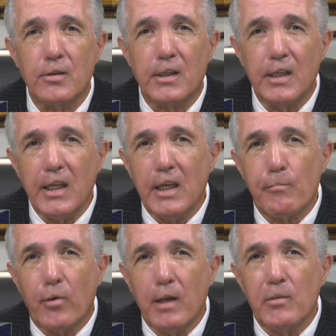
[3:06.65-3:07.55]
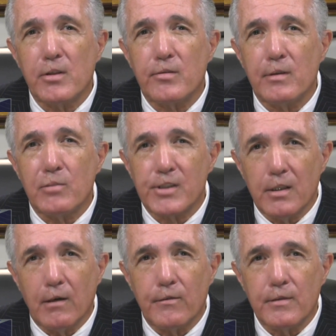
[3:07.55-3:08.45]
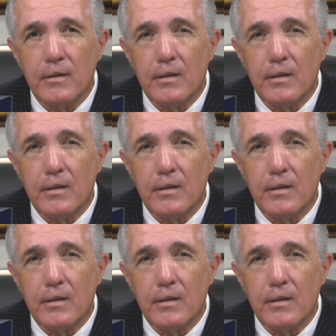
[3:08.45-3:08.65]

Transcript: the Canadian Prime Minister himself